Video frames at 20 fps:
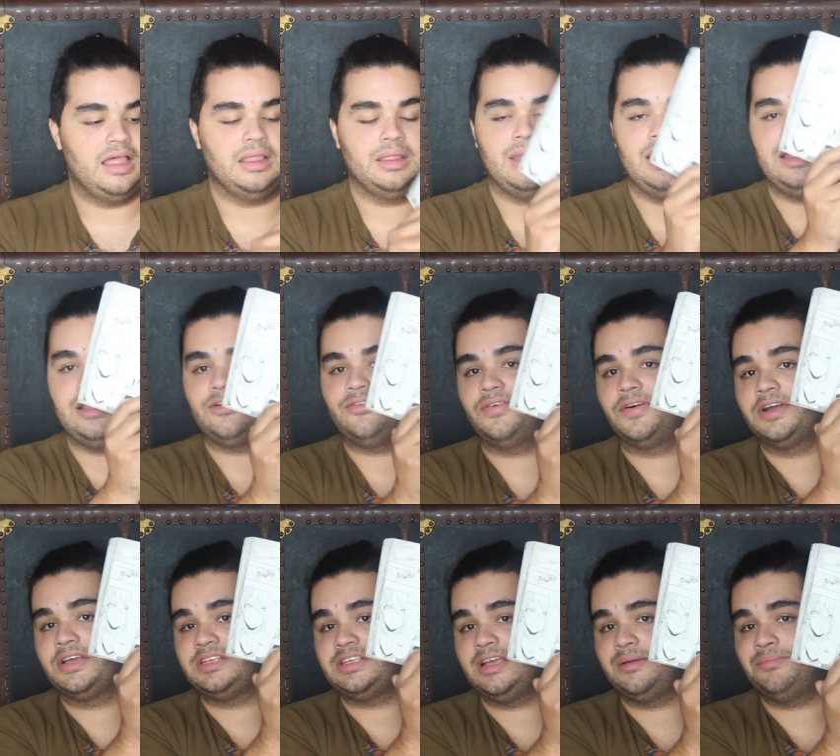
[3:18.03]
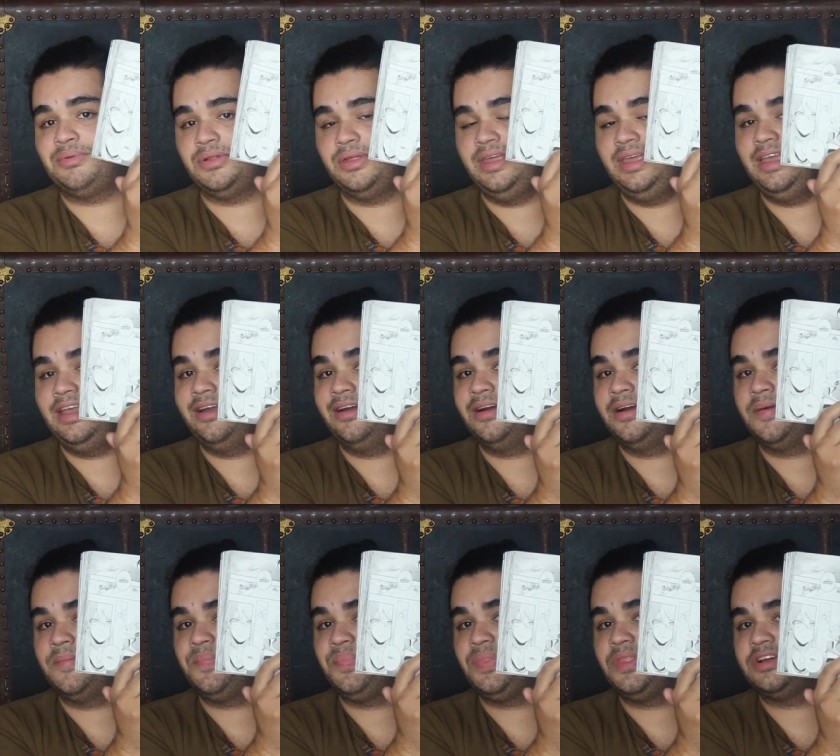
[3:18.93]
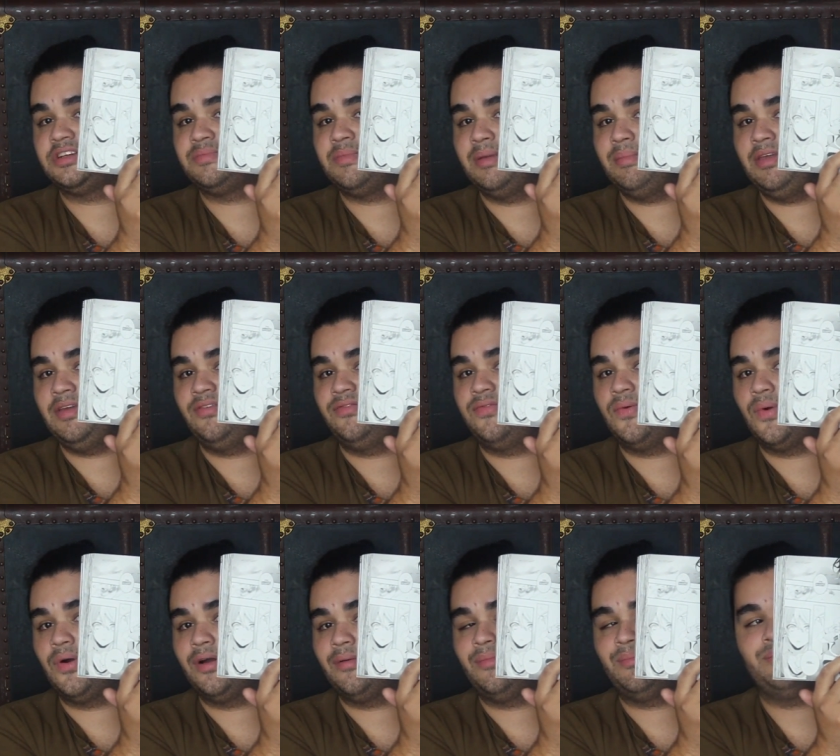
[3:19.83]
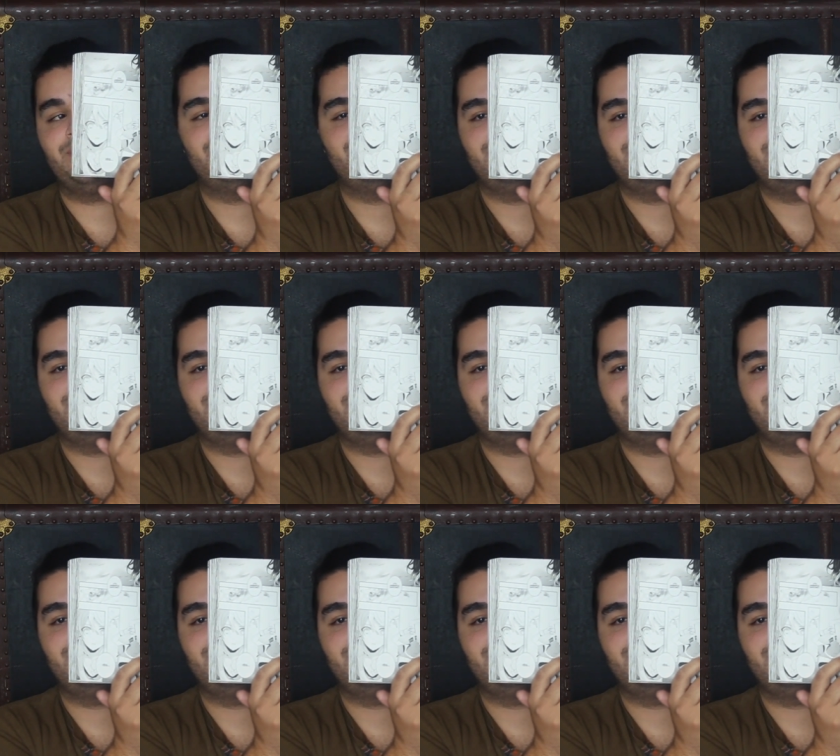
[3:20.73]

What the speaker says: Like, for example, here, there's maybe four,